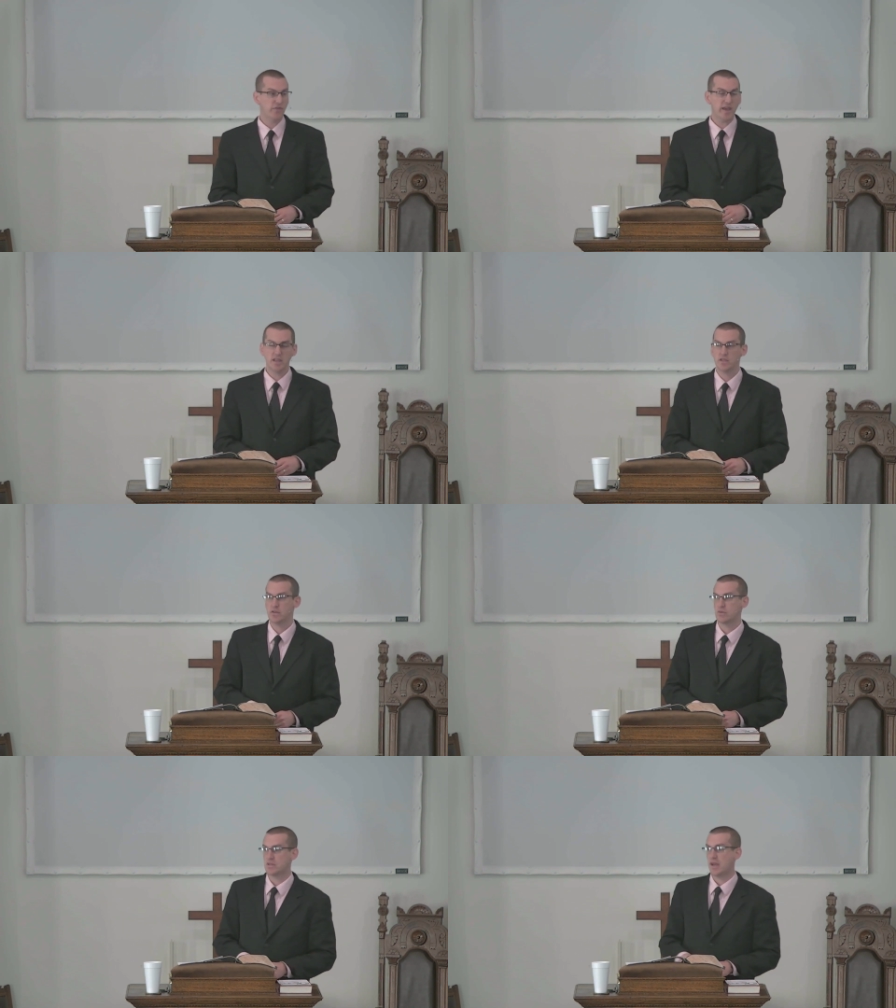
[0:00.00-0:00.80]

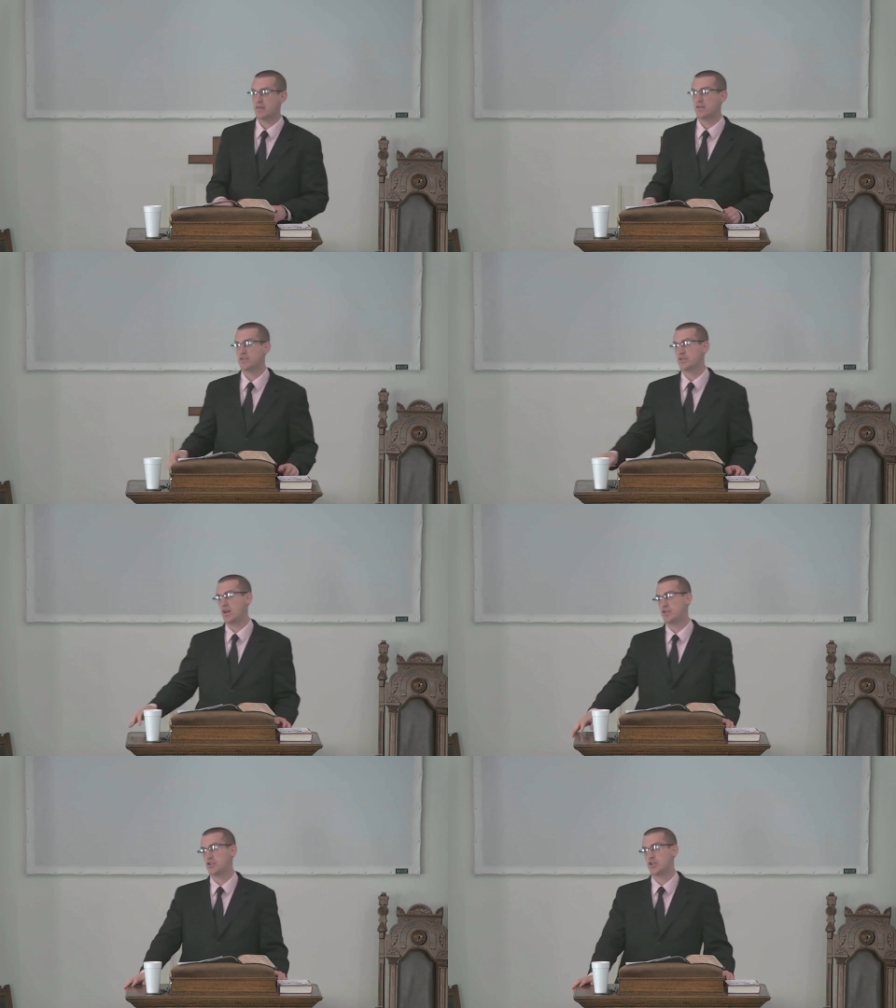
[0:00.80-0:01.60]
face was like the
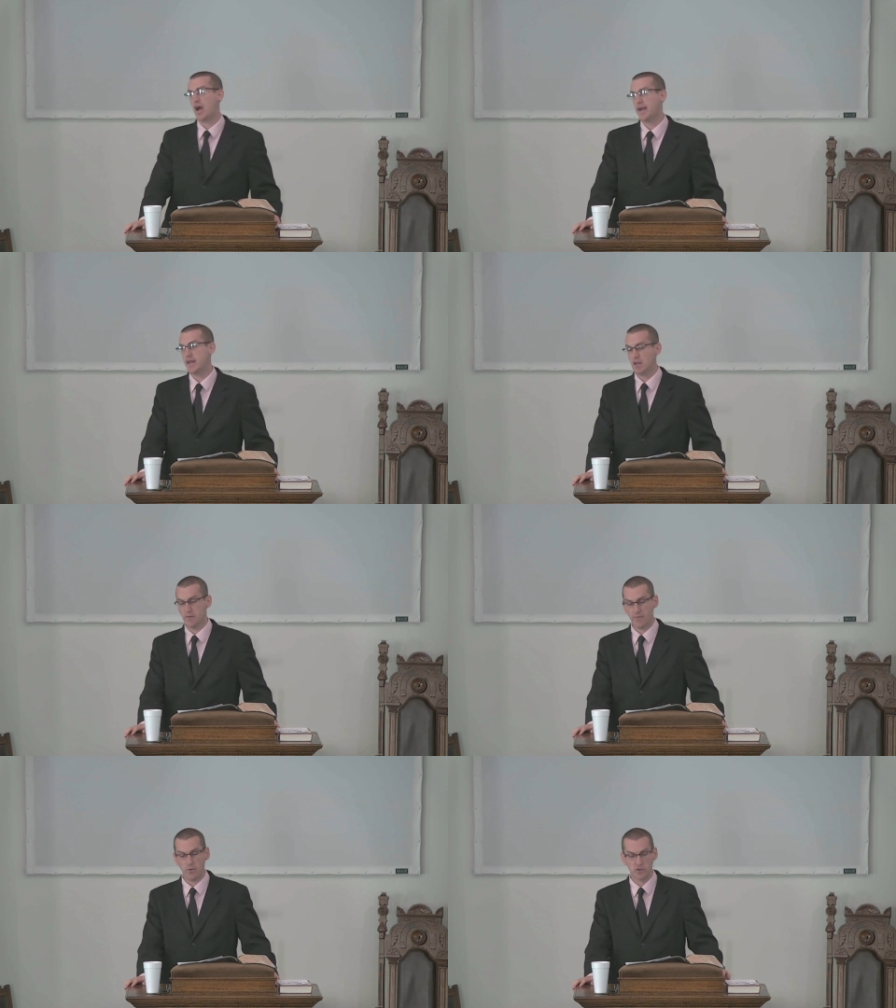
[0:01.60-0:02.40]
sun shining
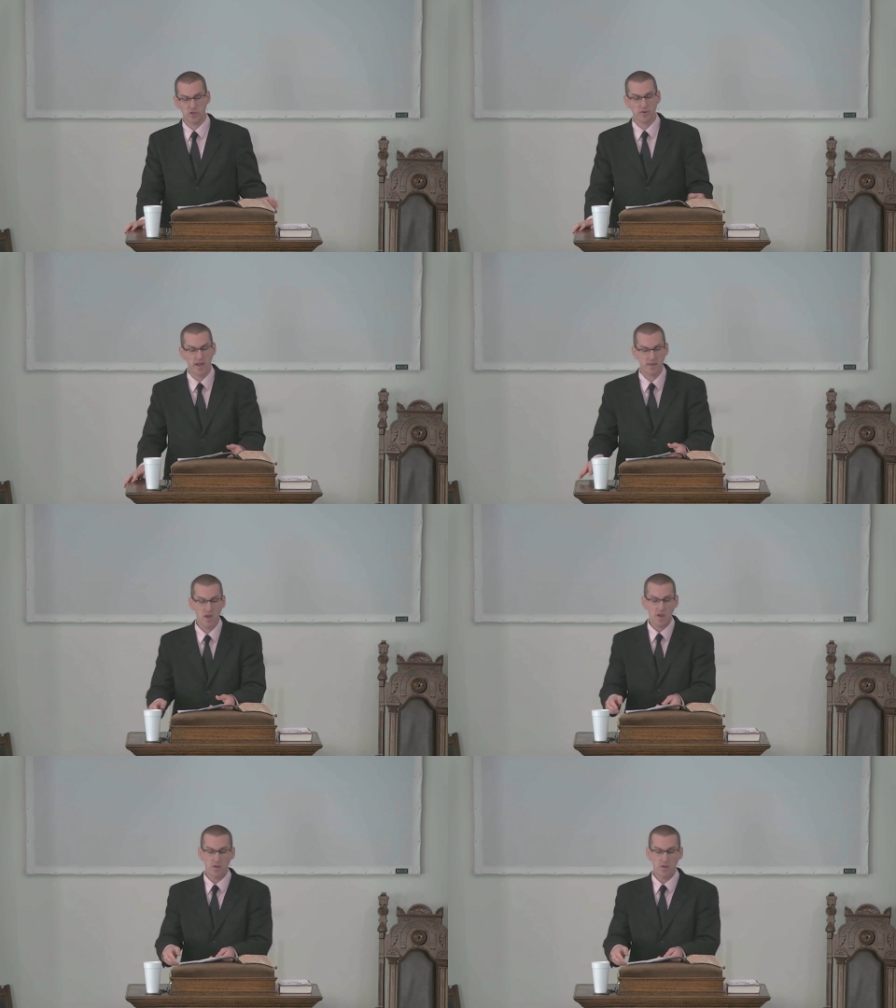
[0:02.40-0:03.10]
in full strength.